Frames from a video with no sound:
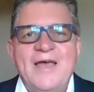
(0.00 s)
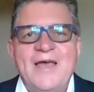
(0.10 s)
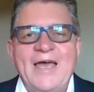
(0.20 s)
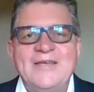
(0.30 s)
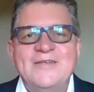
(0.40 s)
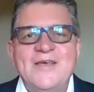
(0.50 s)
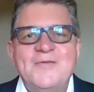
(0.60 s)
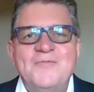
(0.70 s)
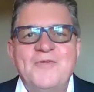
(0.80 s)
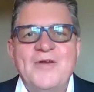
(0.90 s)
And
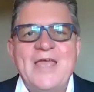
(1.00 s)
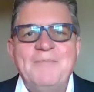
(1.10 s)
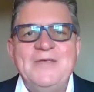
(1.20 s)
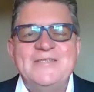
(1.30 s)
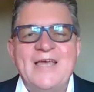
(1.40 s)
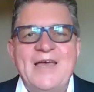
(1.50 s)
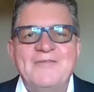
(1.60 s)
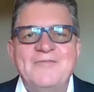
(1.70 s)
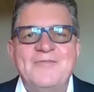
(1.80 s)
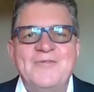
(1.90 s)
very happy to
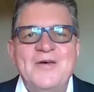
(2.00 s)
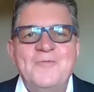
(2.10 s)
have